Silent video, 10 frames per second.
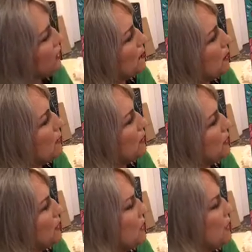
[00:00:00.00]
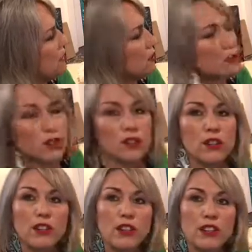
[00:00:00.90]
So I probably suggest to
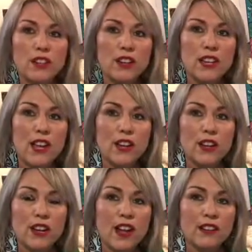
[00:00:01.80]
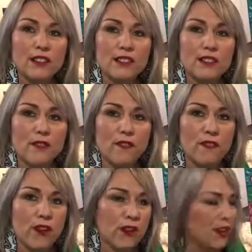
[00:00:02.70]
do the yellow colours
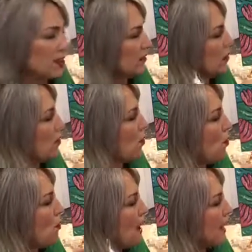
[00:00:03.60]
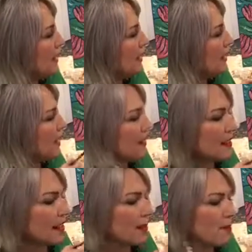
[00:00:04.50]
first. So always a
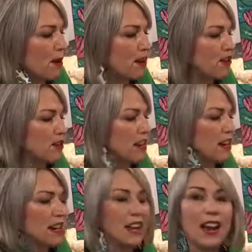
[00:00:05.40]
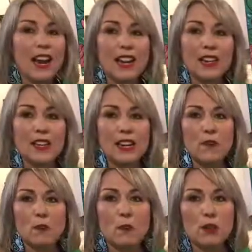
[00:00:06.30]
clean brush and
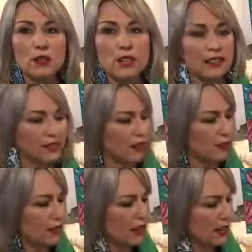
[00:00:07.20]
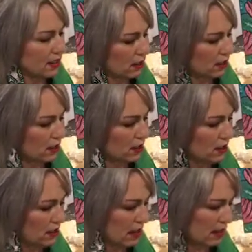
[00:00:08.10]
clean water. So if you need to
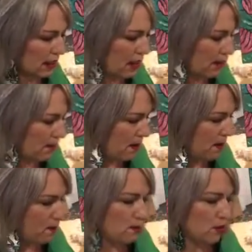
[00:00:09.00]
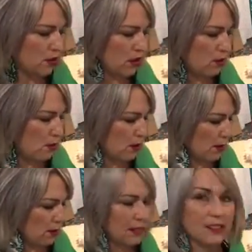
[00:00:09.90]
keep washing your water,
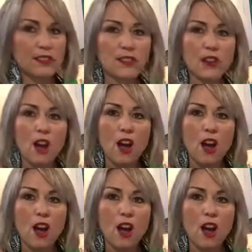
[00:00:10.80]
please do.